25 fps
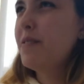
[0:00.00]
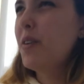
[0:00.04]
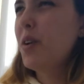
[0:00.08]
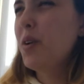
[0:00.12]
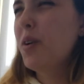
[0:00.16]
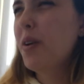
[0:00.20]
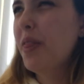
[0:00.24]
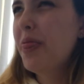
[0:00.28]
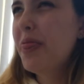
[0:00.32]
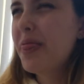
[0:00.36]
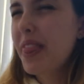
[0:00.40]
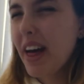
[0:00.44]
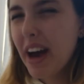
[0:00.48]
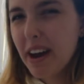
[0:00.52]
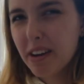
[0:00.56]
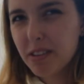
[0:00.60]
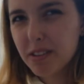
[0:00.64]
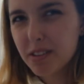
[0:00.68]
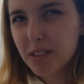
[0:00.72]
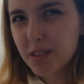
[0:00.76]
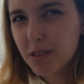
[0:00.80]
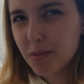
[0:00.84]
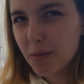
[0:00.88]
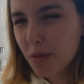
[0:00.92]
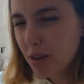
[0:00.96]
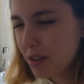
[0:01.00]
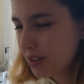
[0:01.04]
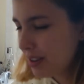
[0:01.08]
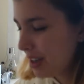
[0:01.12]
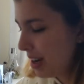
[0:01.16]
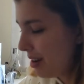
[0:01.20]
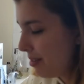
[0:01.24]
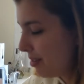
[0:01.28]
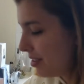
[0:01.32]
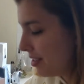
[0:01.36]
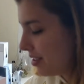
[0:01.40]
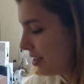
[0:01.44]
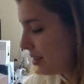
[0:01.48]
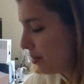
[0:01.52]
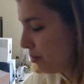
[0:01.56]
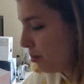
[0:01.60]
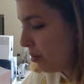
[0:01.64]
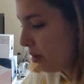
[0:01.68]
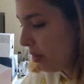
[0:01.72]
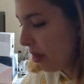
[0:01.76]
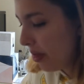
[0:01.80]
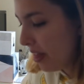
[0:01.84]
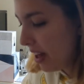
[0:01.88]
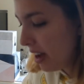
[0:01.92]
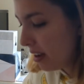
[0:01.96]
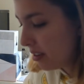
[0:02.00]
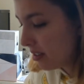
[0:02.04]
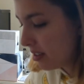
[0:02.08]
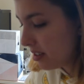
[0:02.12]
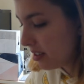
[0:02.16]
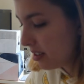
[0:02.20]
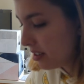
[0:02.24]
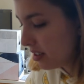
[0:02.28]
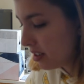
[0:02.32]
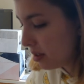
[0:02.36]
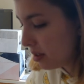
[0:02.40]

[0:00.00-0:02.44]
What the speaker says: 4,000 watch hours and 1,000